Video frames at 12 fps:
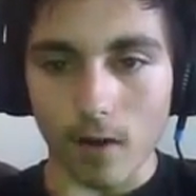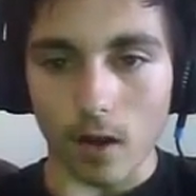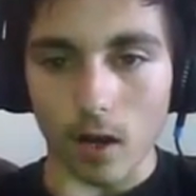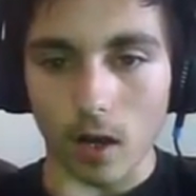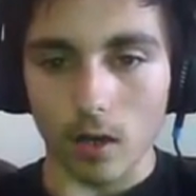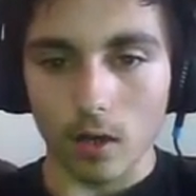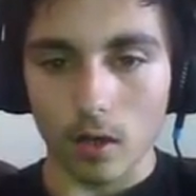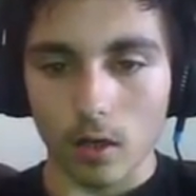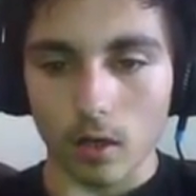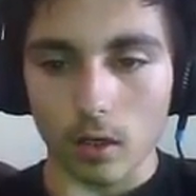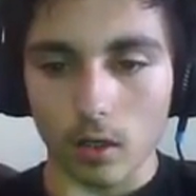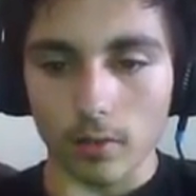Oh.
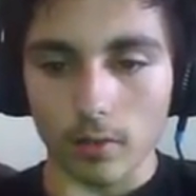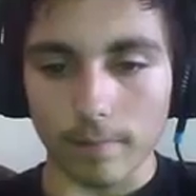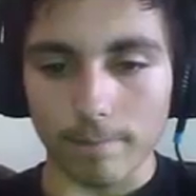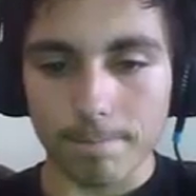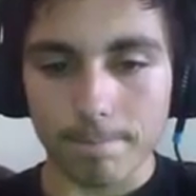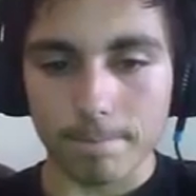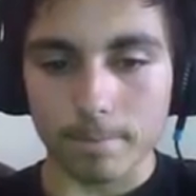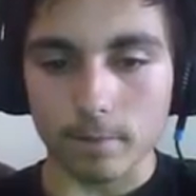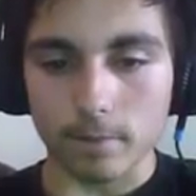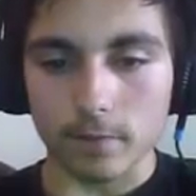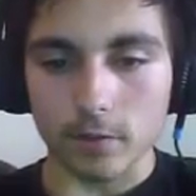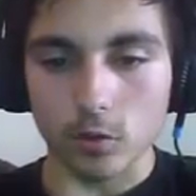
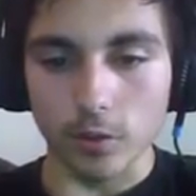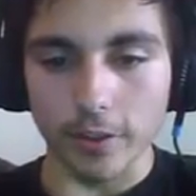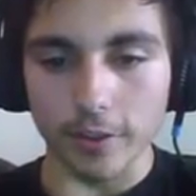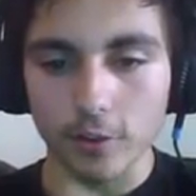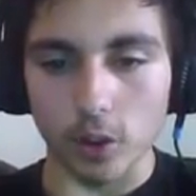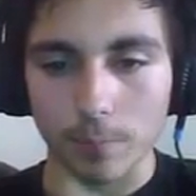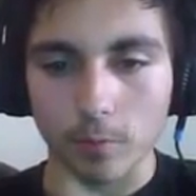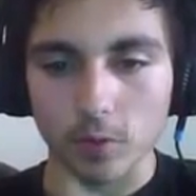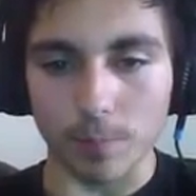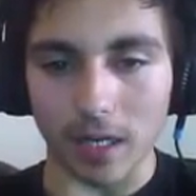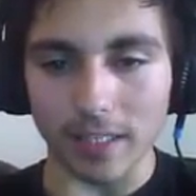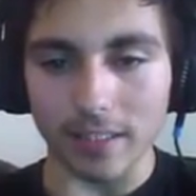Screw you, Triple
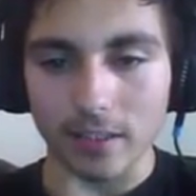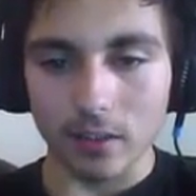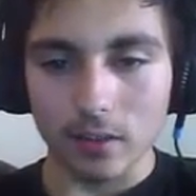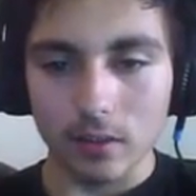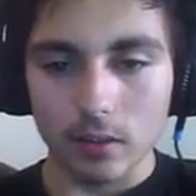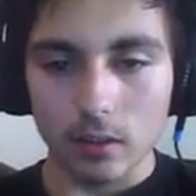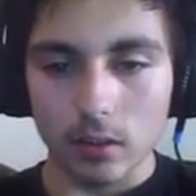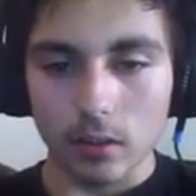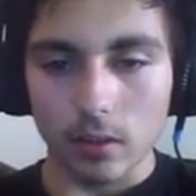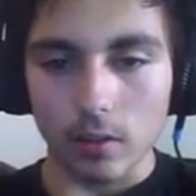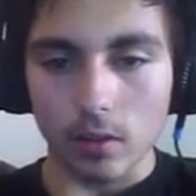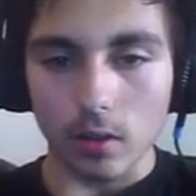Spike.
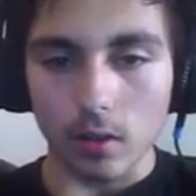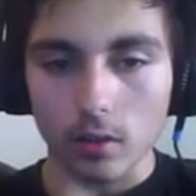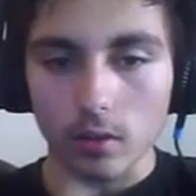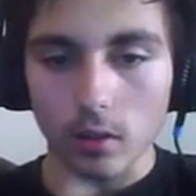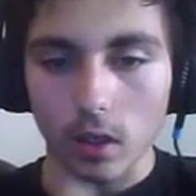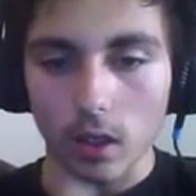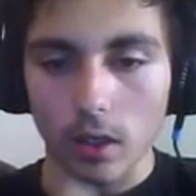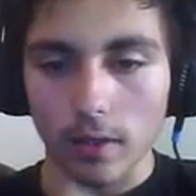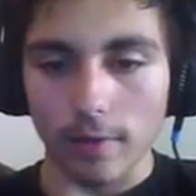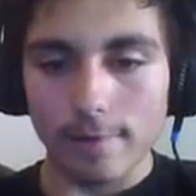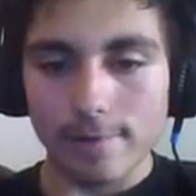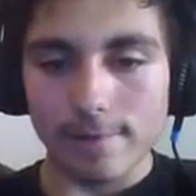Oh.
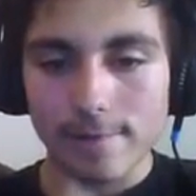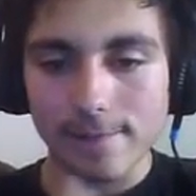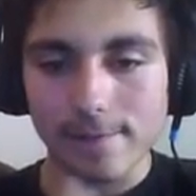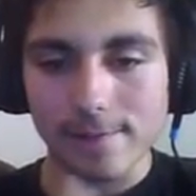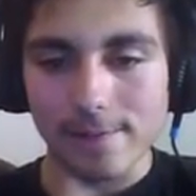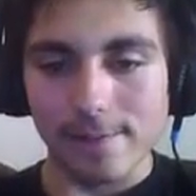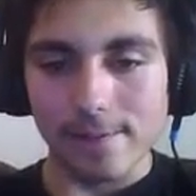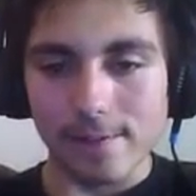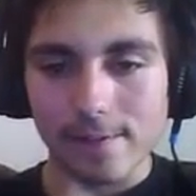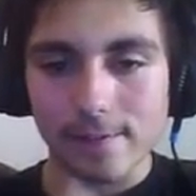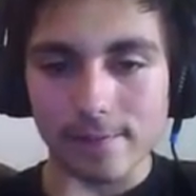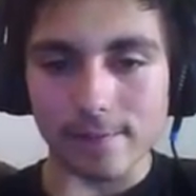Uh.
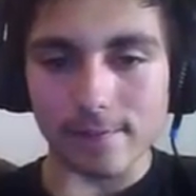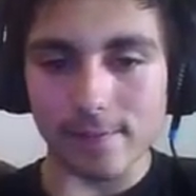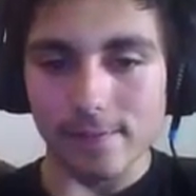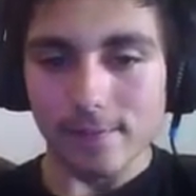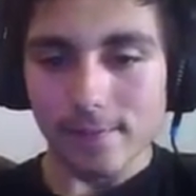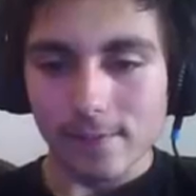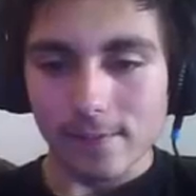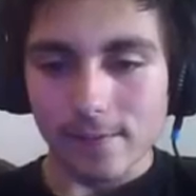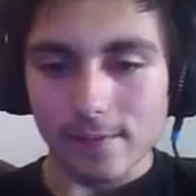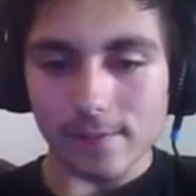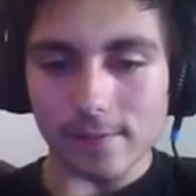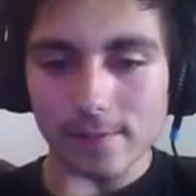Uh.
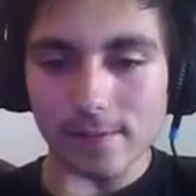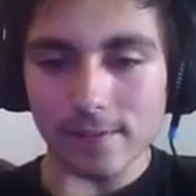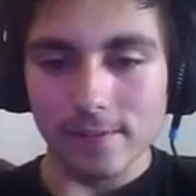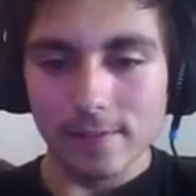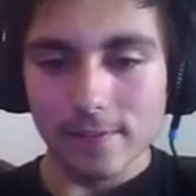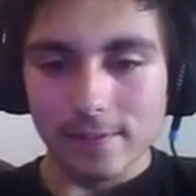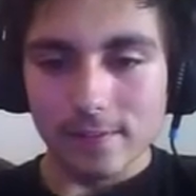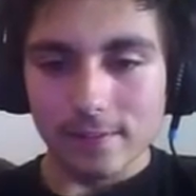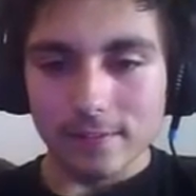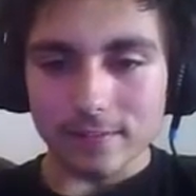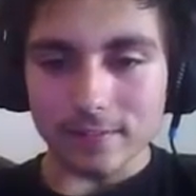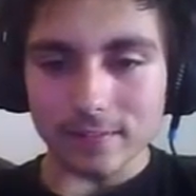Ah!
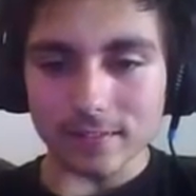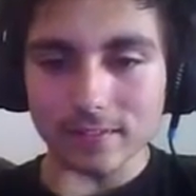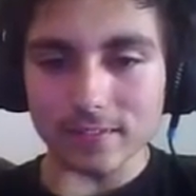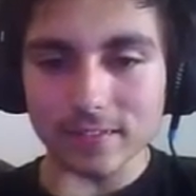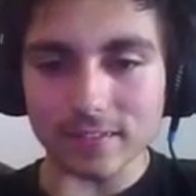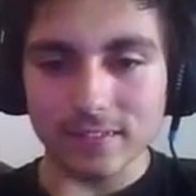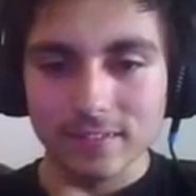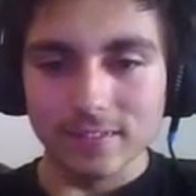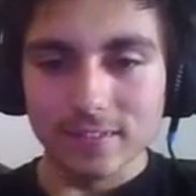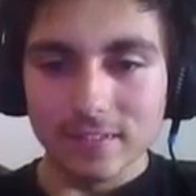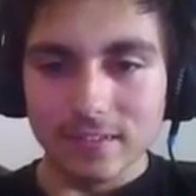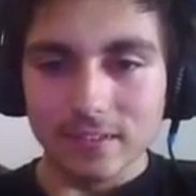Ah!
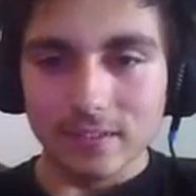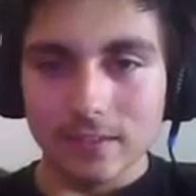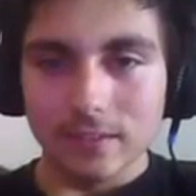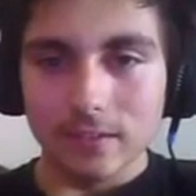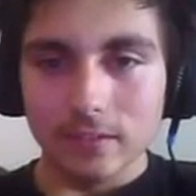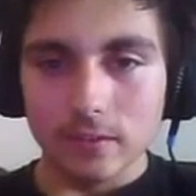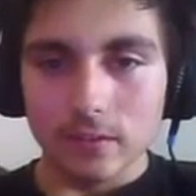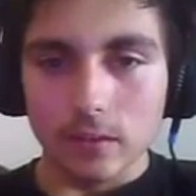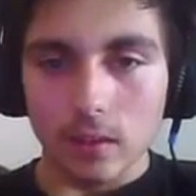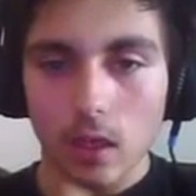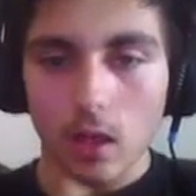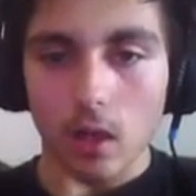
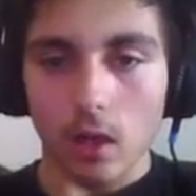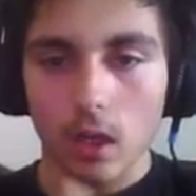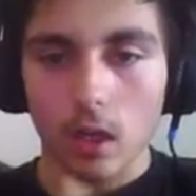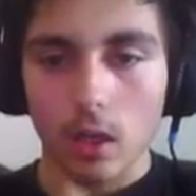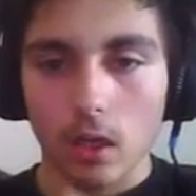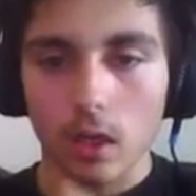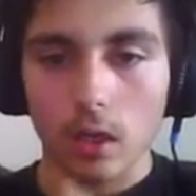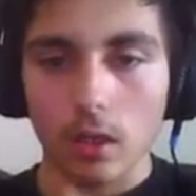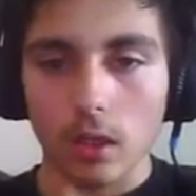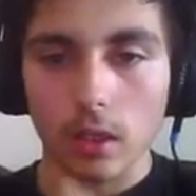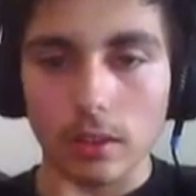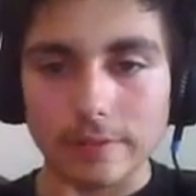Oh, oh, oh,
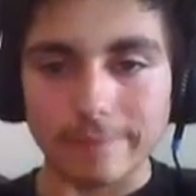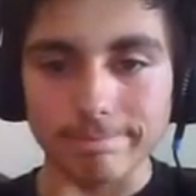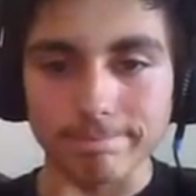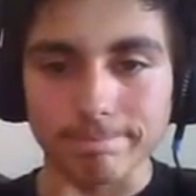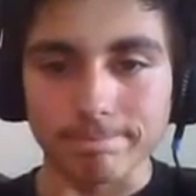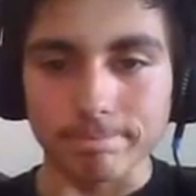oh. Mm,